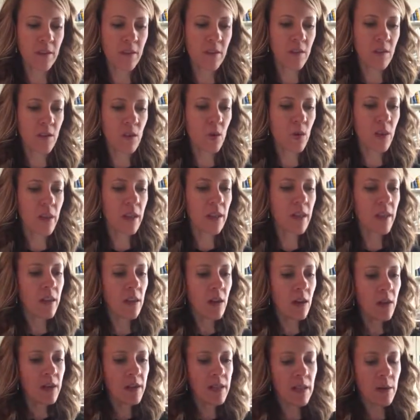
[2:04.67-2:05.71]
so in
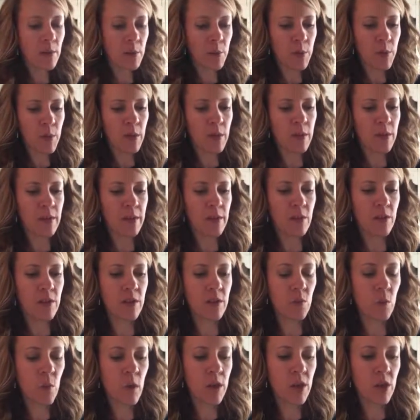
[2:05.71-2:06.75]
their example,
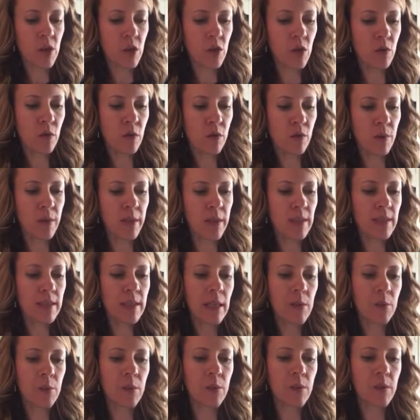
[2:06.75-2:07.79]
there's 1, 2, 3
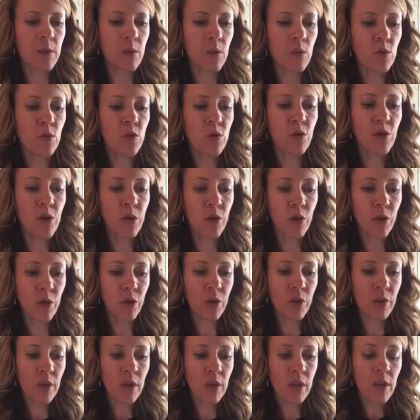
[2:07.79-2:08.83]
examples. So
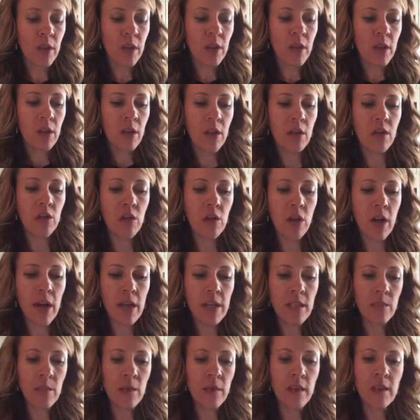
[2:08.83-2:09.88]
de
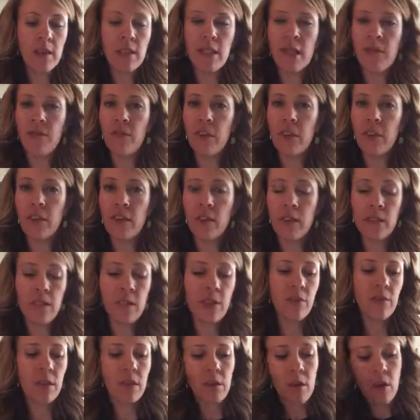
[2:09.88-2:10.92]
contracts with the
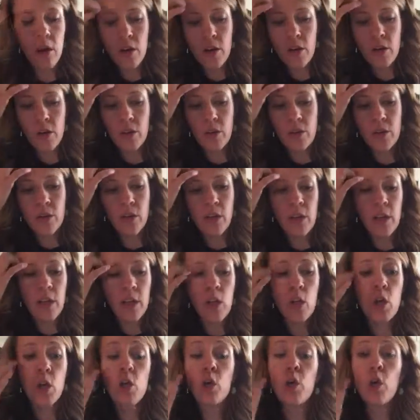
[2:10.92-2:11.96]
definite article
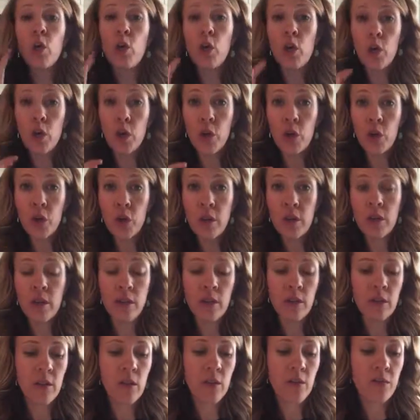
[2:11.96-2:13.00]
le
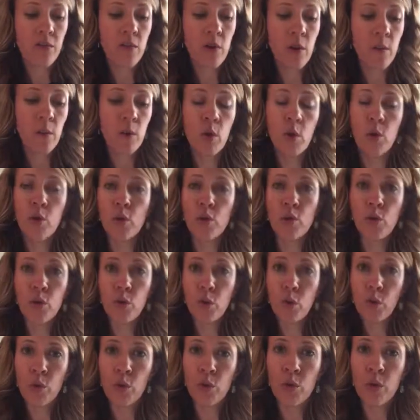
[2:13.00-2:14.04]
to form
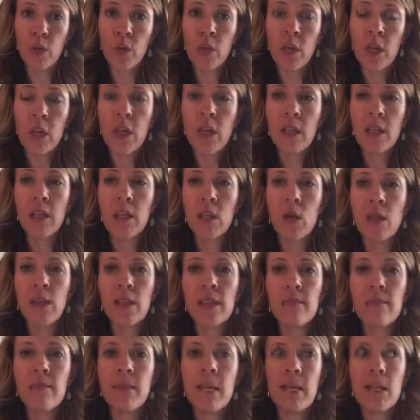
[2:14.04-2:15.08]
du. So
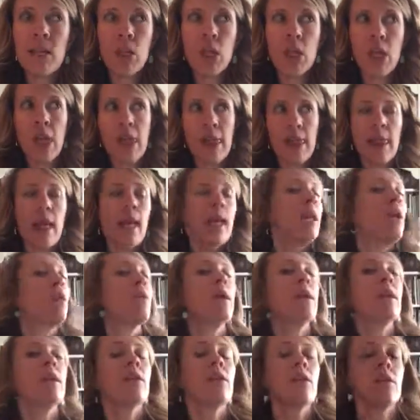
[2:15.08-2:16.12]
it's much like
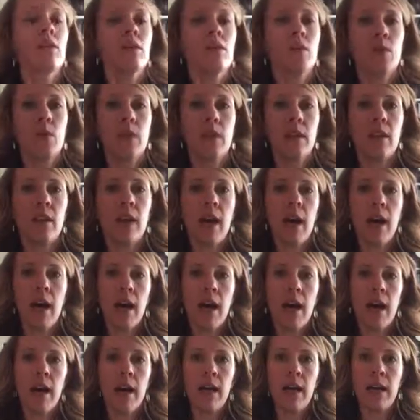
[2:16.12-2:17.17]
we learned with
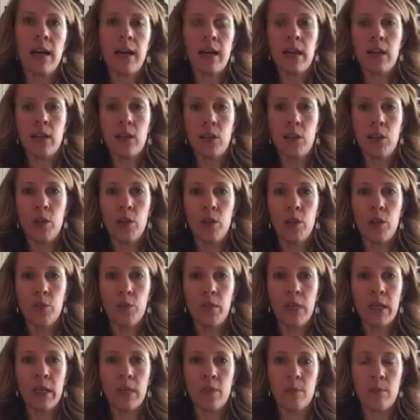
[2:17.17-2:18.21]
a and le
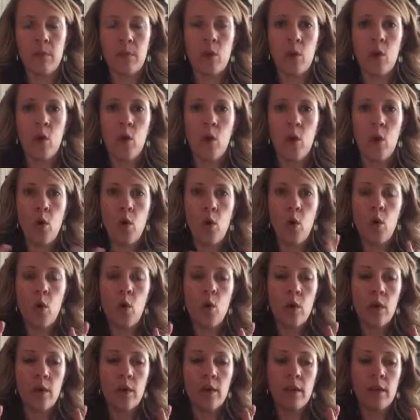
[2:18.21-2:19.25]
becomes
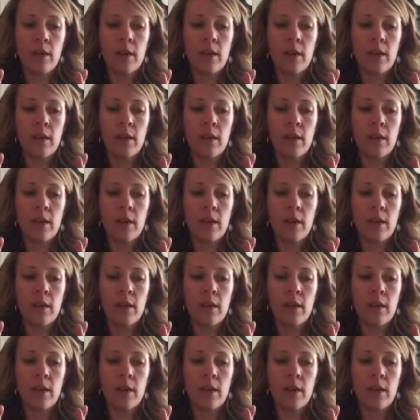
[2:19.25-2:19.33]
o.